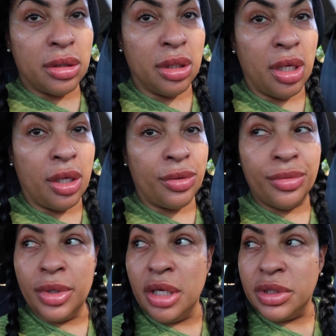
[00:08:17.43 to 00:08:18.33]
You know,
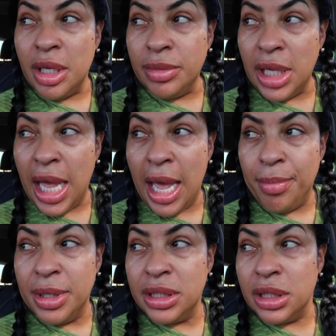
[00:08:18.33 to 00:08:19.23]
if something
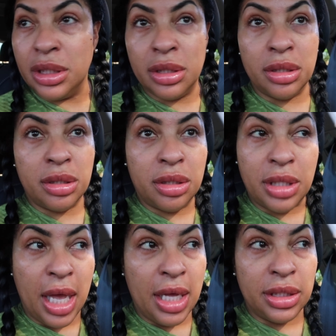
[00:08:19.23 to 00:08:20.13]
happens and
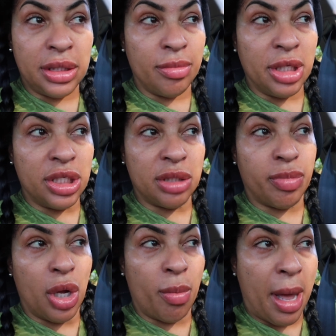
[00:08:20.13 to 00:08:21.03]
something just
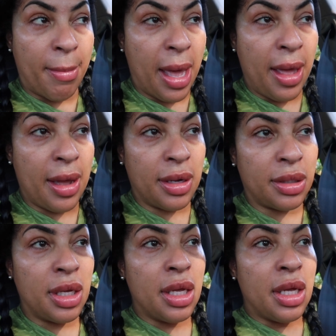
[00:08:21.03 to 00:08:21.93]
blow my mind,
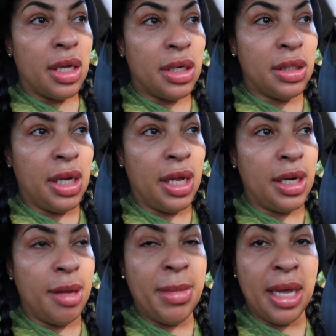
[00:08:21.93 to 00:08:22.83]
then
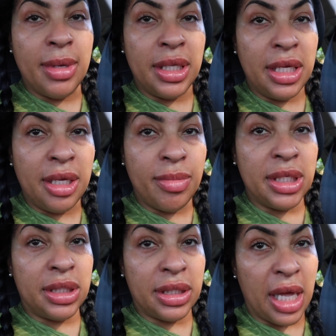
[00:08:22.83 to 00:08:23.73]
it may lead me
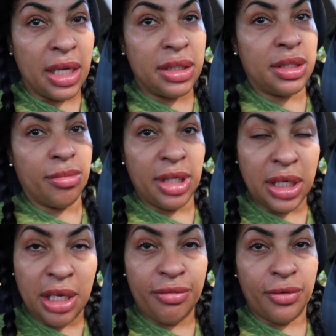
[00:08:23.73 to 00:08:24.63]
to think something
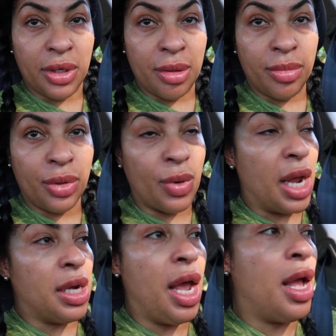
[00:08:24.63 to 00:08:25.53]
different. But
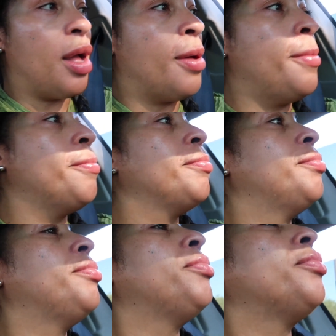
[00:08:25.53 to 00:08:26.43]
right now,
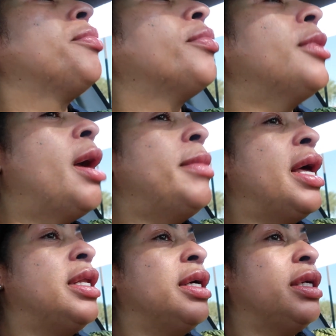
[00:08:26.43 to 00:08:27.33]
I'm
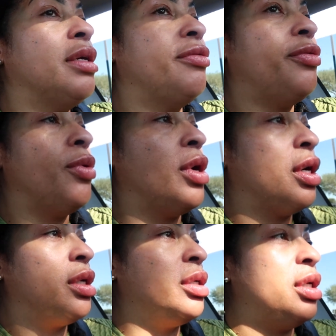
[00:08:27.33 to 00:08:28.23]
not looking for
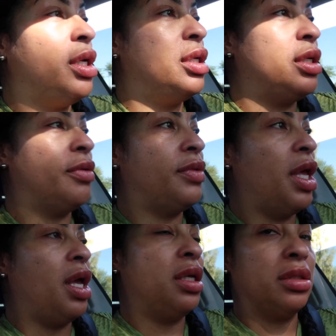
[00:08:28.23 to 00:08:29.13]
any of
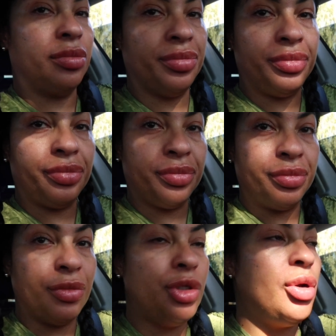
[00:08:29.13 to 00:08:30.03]
that.
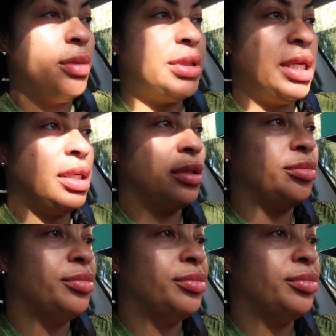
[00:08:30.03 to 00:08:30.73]
You know what I'm saying?